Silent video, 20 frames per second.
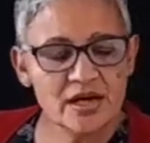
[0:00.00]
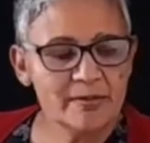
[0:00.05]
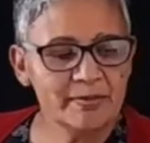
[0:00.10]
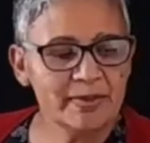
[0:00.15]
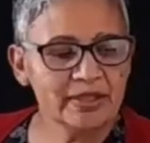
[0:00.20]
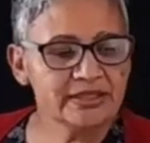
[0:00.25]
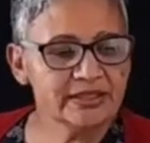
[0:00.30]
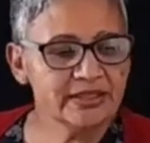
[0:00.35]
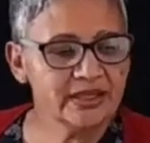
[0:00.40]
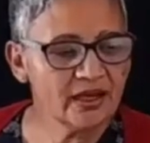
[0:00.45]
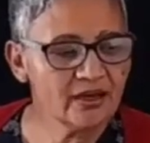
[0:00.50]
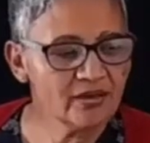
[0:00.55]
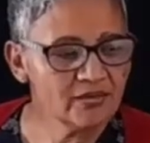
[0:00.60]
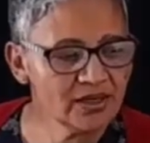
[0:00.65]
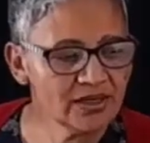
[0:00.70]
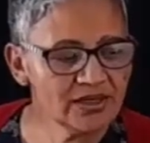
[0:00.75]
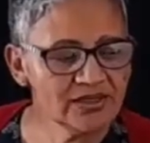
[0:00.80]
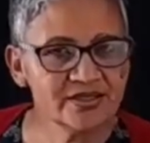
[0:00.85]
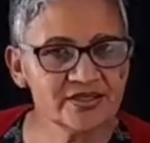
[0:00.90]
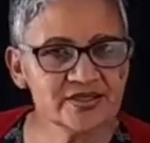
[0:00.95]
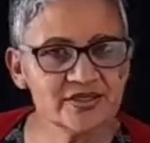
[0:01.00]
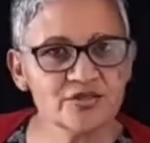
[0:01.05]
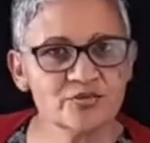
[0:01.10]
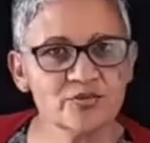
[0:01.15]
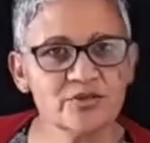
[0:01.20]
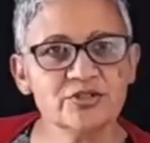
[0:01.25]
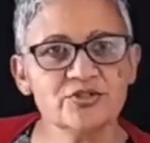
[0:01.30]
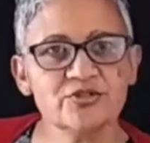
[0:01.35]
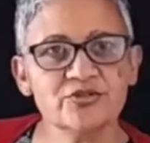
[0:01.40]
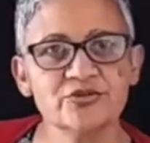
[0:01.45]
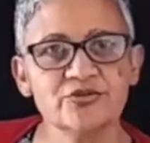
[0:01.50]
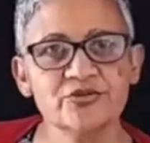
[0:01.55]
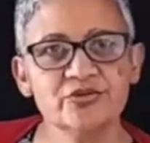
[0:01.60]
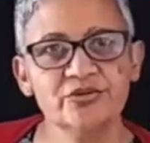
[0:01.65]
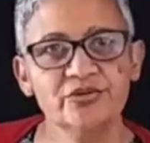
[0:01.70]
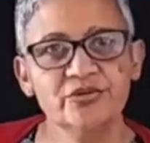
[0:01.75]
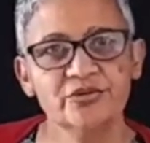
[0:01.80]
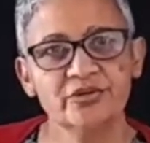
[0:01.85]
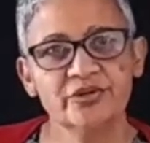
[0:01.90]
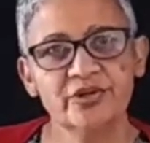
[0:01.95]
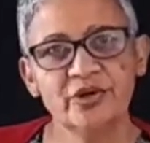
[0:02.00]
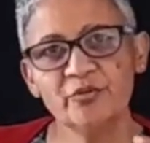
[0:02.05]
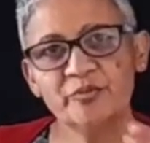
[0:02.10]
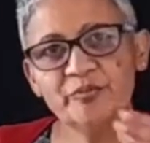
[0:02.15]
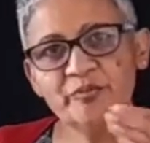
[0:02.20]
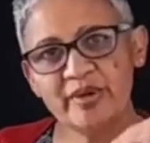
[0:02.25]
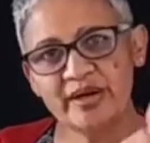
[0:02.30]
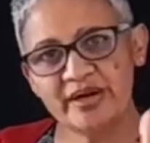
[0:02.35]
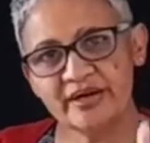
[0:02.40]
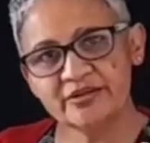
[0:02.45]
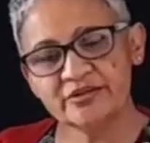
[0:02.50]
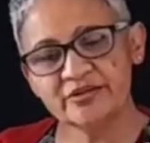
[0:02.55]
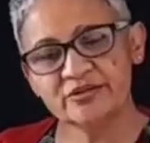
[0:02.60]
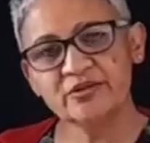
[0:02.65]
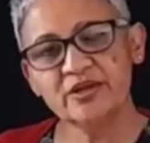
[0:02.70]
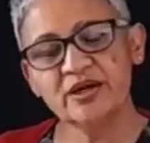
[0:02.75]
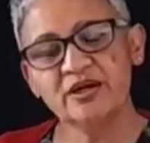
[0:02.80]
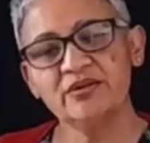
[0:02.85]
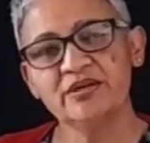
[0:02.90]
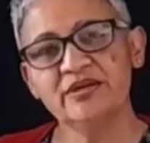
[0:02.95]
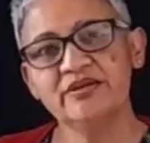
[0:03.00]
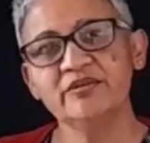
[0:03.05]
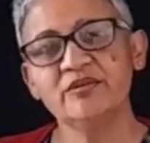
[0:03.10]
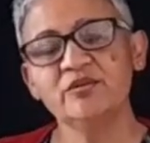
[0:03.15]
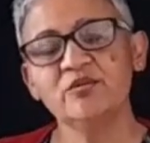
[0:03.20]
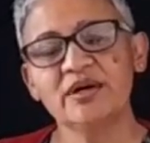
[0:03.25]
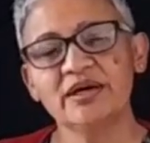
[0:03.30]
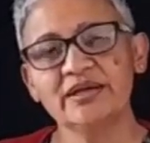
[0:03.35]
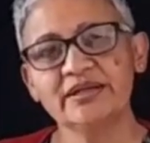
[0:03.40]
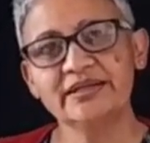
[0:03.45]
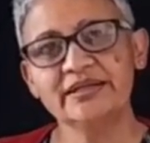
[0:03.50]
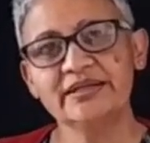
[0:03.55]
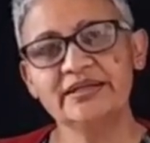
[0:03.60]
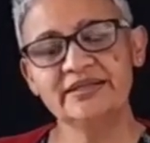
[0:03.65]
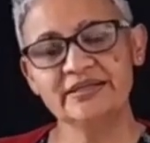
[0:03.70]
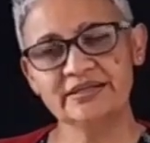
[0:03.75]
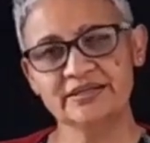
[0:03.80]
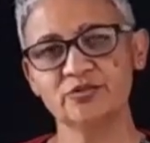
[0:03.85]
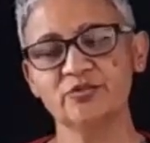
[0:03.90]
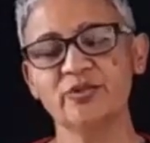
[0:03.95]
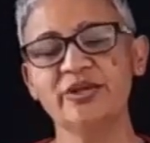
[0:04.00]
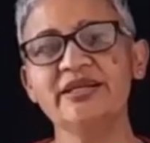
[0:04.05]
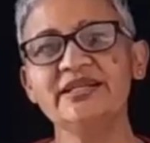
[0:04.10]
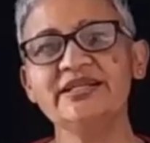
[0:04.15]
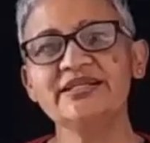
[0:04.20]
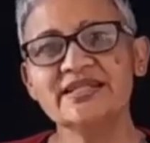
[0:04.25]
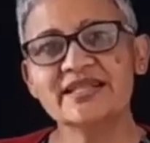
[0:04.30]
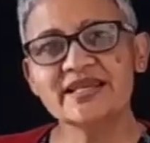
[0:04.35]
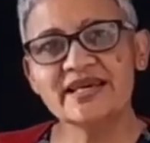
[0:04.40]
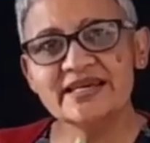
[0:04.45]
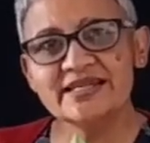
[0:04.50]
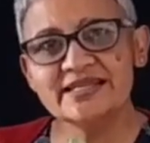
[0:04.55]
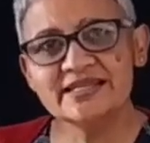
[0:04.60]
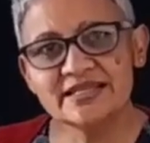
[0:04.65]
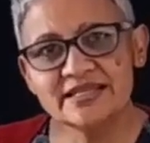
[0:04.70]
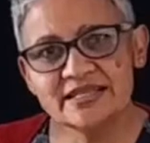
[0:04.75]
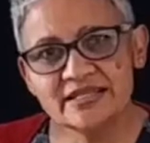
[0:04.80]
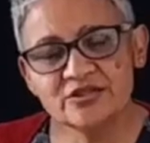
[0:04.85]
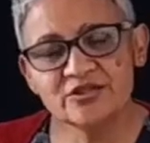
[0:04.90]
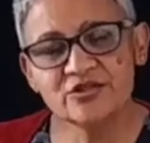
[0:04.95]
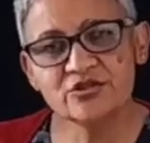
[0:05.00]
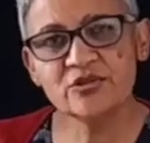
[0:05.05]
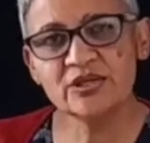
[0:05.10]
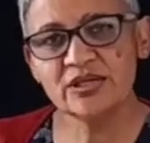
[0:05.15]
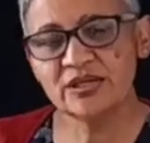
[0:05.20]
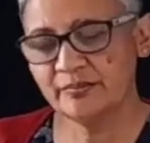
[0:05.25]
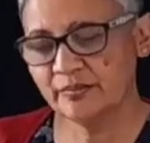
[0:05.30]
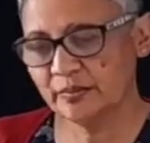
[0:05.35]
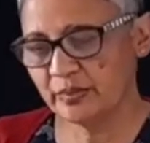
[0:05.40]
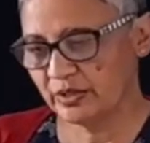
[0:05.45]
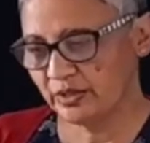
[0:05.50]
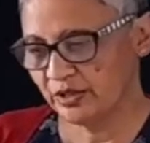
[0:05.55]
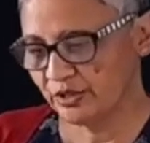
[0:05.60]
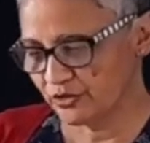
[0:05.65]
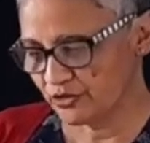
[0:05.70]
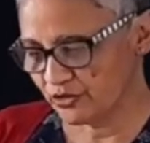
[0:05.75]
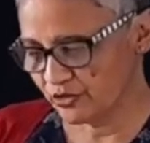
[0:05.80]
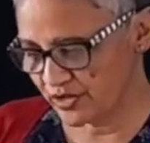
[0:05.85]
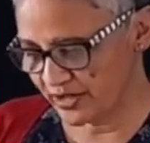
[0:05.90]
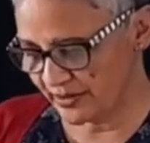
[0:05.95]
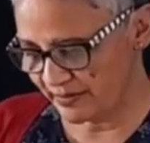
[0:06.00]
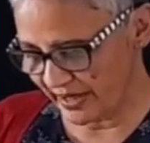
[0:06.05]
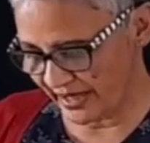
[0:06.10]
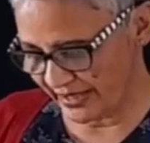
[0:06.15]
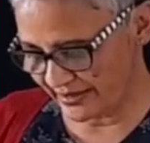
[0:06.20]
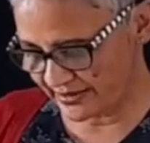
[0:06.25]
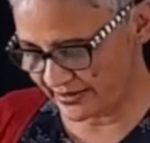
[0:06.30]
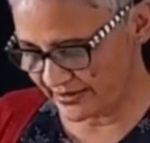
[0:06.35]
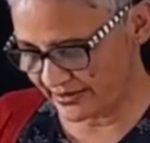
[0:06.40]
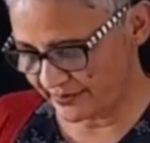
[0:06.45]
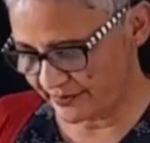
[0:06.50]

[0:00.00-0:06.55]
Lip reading: But now I just want to go back to our level 1 readers. When it's their turn to come to the mat,